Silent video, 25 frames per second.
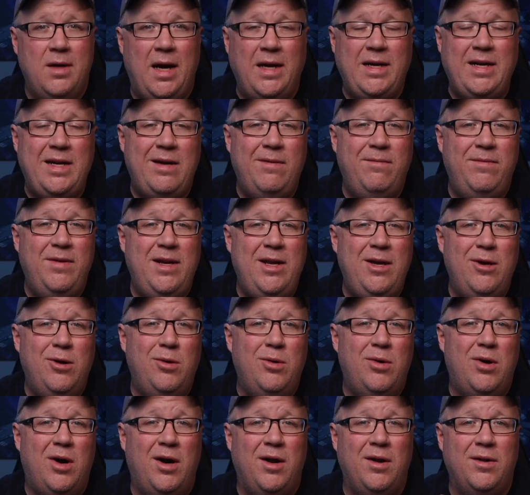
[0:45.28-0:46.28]
I did a
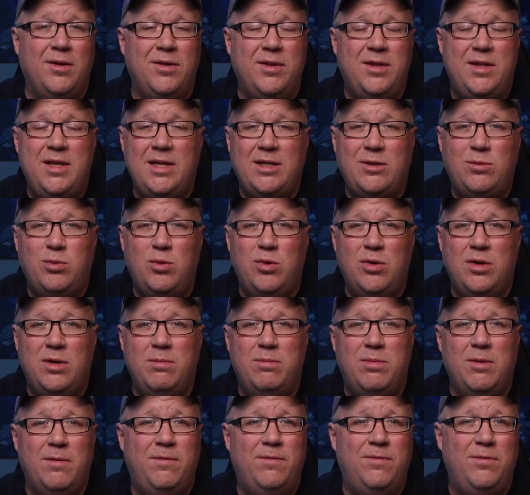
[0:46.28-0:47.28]
video on this one
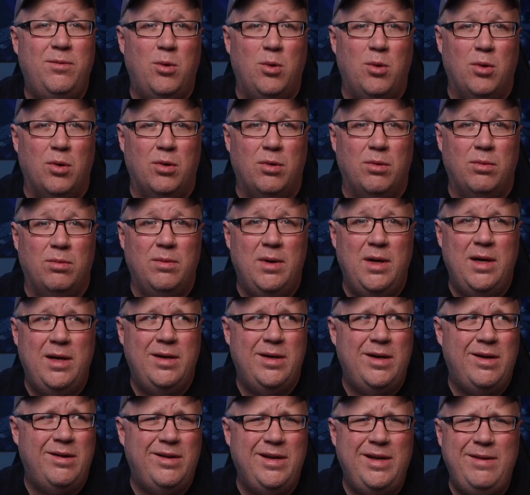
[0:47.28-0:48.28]
before,
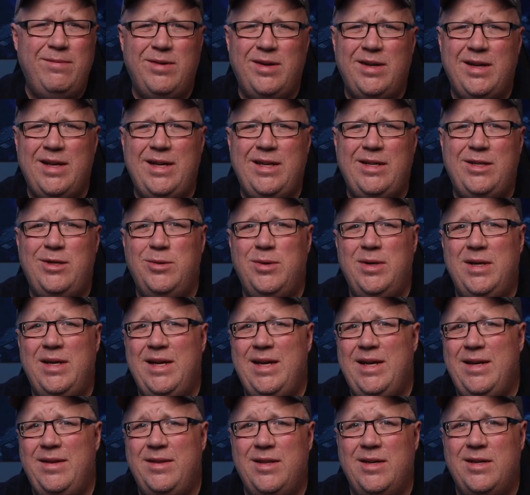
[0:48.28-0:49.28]
and I'll leave a link to it
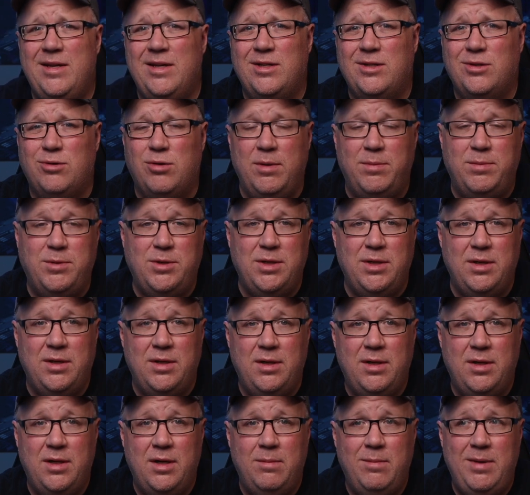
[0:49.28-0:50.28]
in the description
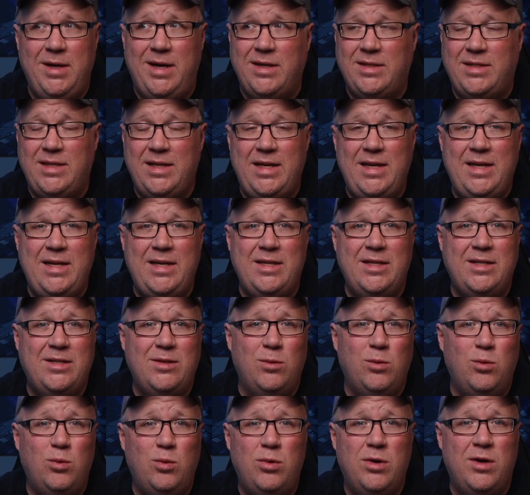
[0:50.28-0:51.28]
because it is
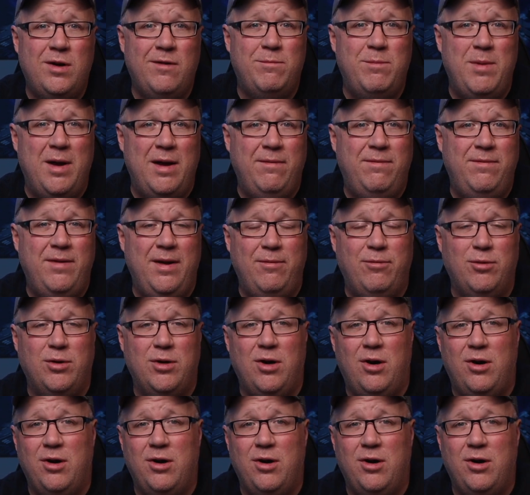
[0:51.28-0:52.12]
one of my favorite